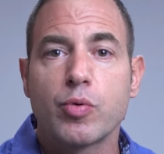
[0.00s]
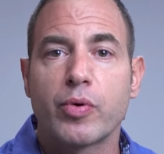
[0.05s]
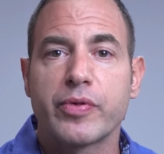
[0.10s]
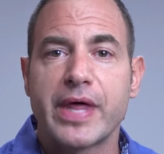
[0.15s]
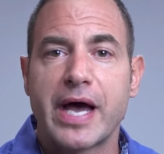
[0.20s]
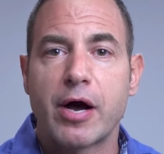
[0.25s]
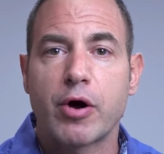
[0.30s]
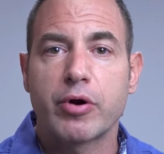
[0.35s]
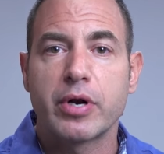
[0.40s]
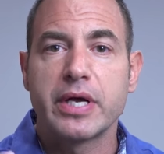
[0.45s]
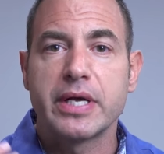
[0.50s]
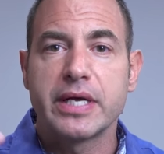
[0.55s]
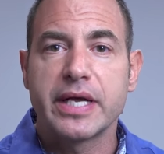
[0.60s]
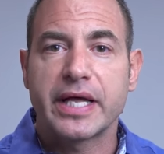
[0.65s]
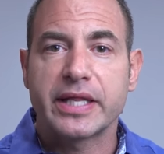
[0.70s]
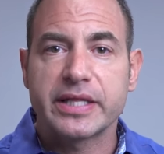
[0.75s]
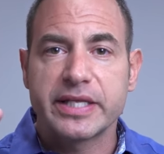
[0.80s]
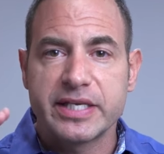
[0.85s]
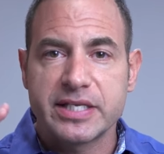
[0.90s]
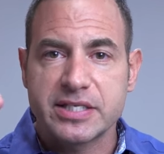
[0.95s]
without
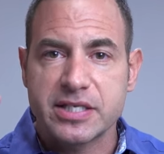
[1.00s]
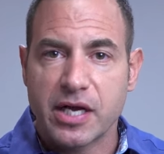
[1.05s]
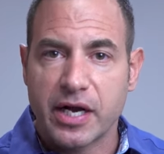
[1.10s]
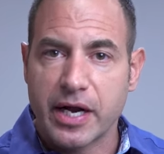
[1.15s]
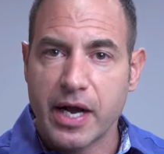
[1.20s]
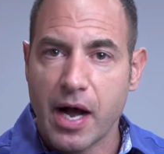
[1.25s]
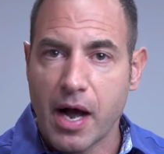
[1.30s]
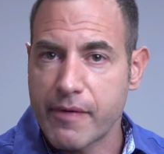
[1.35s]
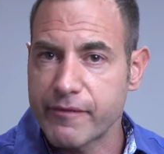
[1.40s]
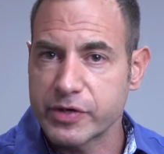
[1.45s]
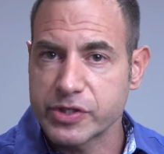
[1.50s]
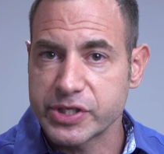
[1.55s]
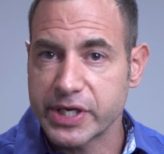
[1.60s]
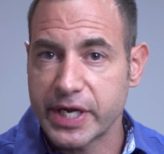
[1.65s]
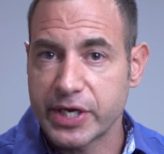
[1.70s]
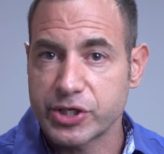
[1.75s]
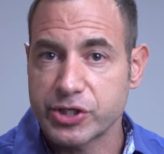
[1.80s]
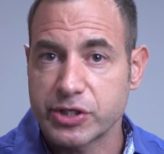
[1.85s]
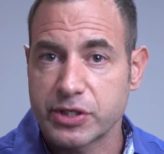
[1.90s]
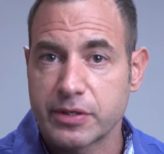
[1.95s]
at least a
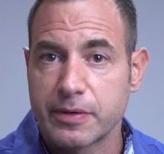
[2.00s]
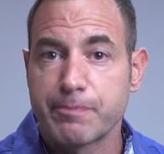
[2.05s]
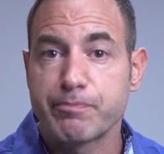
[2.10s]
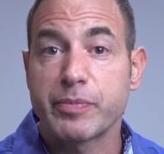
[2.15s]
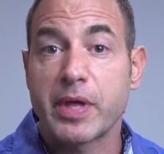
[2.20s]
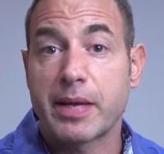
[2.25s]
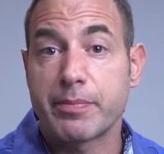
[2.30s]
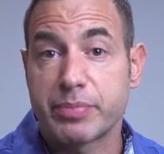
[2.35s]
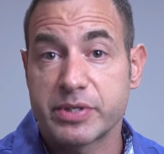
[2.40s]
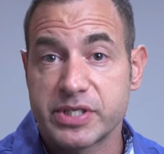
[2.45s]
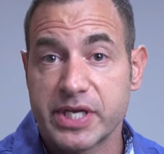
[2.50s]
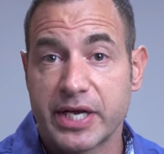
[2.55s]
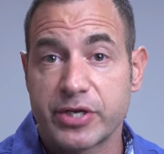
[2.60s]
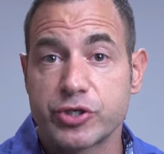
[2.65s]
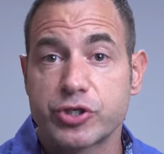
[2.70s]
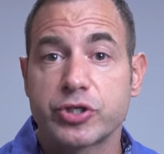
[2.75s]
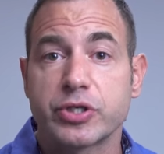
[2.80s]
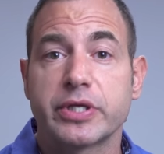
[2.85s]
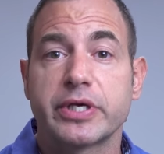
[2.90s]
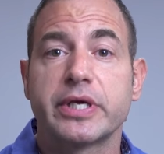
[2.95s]
conversation and
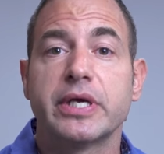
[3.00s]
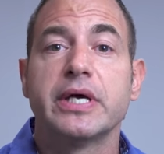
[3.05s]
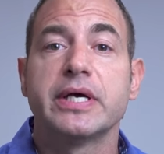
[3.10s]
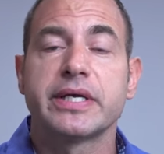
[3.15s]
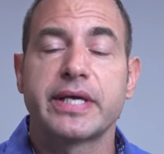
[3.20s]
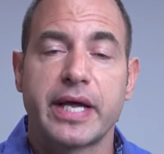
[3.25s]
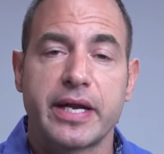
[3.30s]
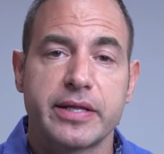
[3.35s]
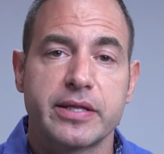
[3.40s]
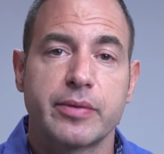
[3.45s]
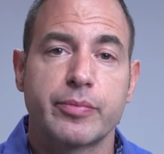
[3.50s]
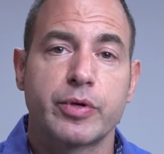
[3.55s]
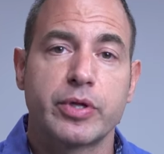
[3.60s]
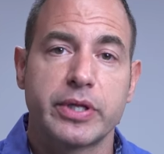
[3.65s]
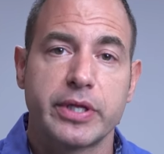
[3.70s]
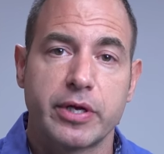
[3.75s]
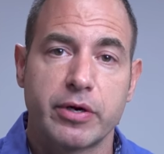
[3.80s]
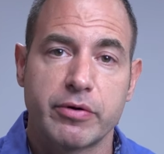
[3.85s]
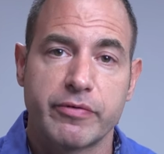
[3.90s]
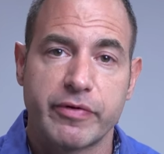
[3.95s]
potentially getting them
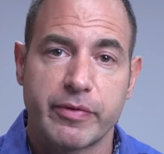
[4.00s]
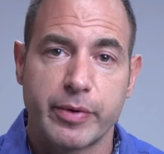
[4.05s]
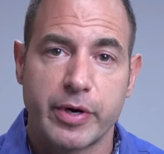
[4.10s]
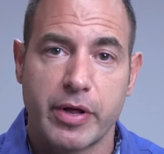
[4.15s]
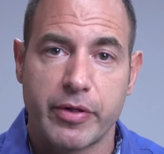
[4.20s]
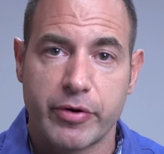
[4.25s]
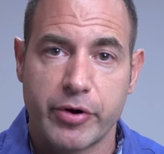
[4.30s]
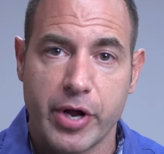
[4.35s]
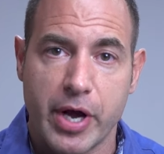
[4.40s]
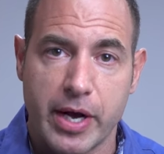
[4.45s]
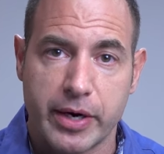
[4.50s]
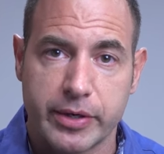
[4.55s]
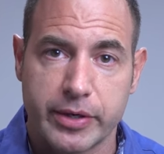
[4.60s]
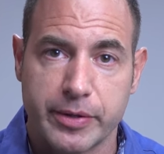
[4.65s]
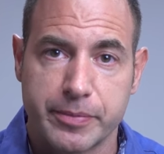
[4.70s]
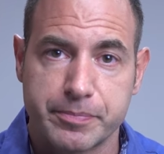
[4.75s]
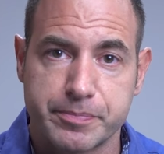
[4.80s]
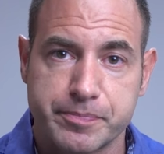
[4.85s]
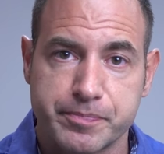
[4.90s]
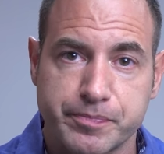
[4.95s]
cleared from another doctor.
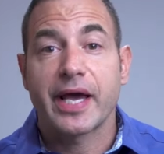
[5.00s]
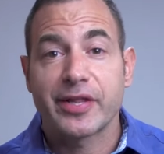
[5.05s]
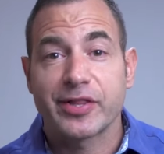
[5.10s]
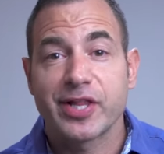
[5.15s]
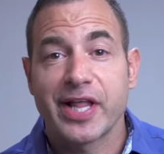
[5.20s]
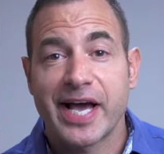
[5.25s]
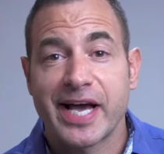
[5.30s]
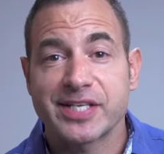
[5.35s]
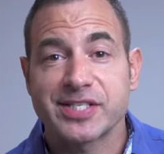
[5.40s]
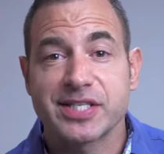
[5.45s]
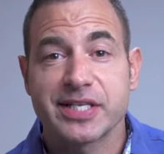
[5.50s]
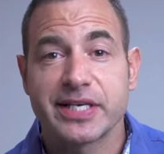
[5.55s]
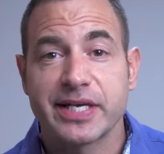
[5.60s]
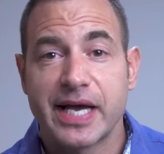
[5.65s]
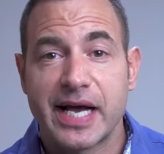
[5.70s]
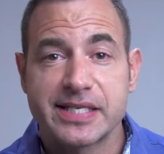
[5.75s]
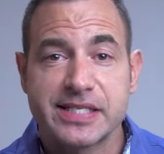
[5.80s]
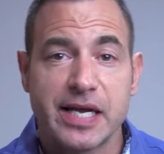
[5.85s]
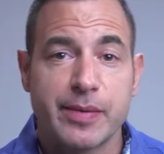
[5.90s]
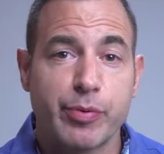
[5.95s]
And lastly,
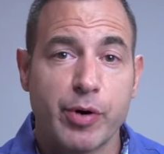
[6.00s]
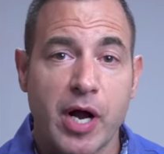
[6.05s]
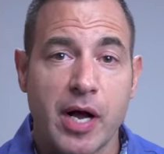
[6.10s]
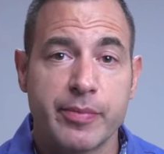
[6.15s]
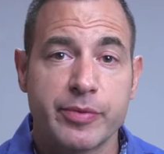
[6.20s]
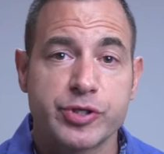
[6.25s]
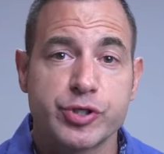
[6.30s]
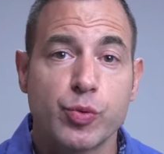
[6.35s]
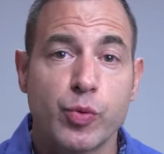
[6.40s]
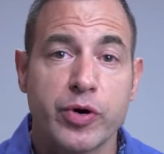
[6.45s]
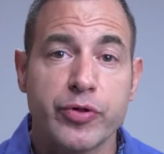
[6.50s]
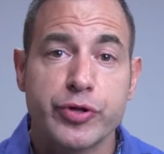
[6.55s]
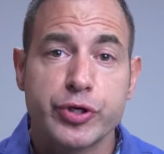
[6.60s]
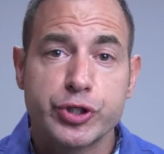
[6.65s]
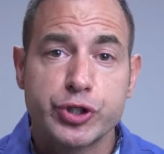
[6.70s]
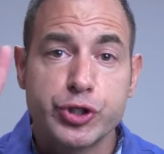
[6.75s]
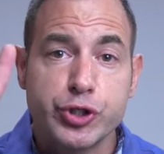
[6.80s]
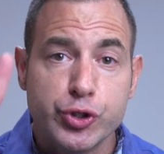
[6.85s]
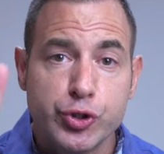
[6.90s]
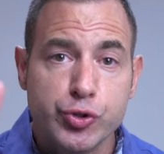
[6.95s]
as I promised, what are the
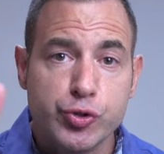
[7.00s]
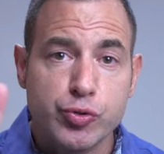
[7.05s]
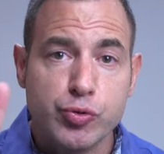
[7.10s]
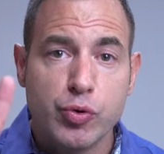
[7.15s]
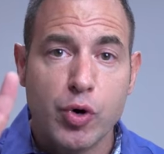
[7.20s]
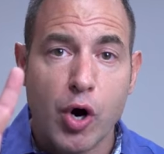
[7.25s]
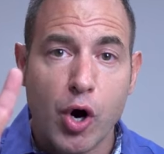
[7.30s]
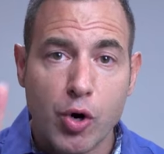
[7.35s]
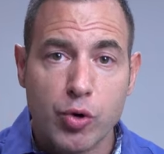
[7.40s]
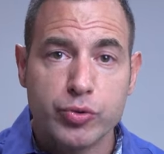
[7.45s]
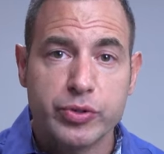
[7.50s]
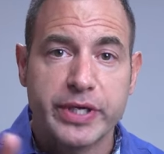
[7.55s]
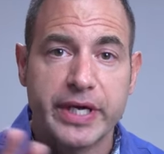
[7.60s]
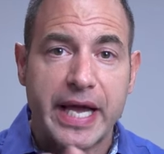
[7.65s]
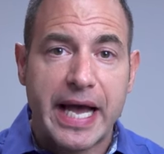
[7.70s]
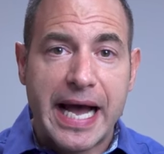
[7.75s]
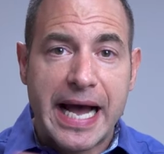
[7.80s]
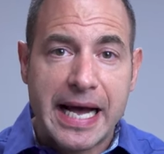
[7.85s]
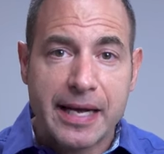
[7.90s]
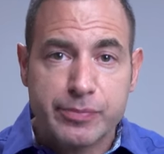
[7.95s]
two
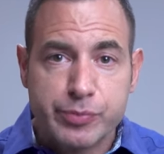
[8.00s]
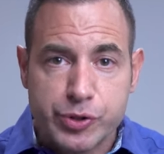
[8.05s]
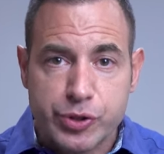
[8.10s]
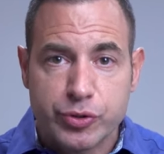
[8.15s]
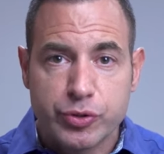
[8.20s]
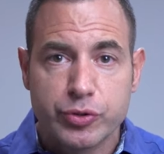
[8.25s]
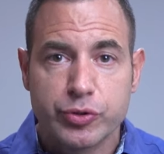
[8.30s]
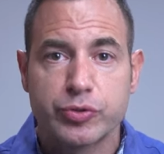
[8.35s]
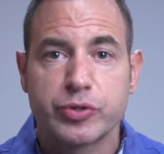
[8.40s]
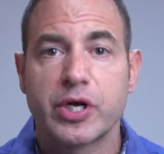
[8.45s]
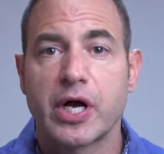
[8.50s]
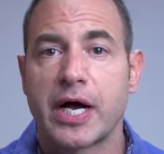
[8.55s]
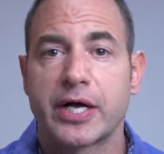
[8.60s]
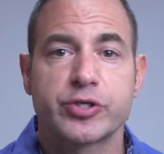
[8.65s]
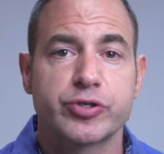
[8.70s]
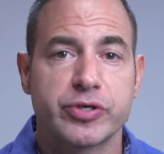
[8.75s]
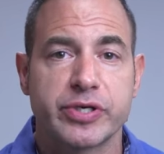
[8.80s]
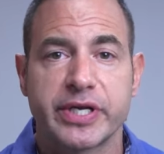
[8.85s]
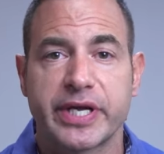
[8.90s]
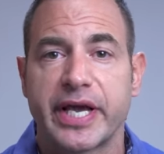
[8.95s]
only absolute
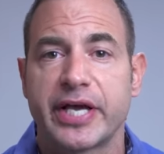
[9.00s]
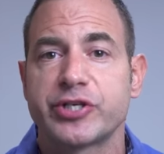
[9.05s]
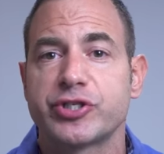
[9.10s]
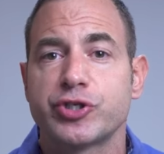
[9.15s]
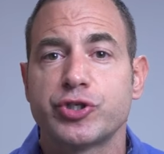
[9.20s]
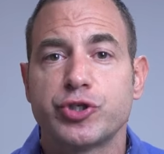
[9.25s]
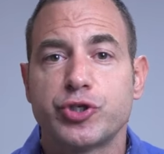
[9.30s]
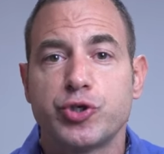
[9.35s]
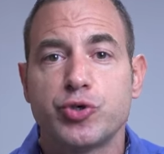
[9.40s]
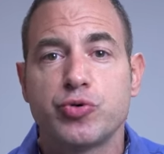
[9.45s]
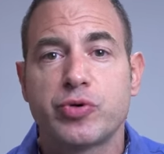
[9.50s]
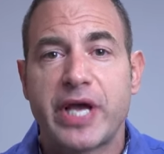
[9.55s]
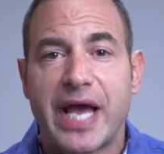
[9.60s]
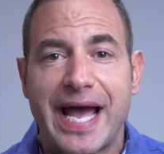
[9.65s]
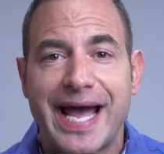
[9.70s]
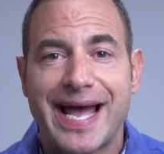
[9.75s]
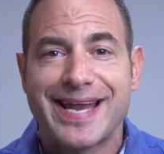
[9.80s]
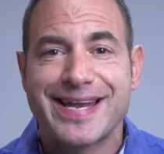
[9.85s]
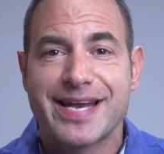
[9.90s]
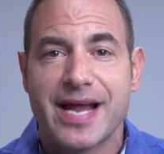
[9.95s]
contraindications? You
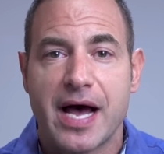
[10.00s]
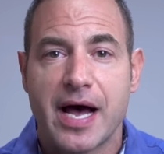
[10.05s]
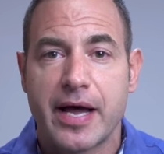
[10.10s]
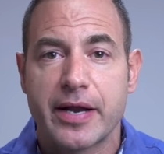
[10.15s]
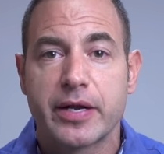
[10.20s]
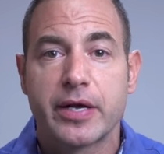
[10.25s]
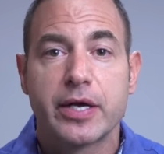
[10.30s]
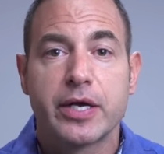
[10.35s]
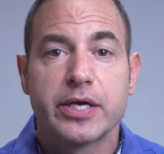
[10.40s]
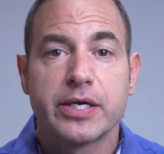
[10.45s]
cannot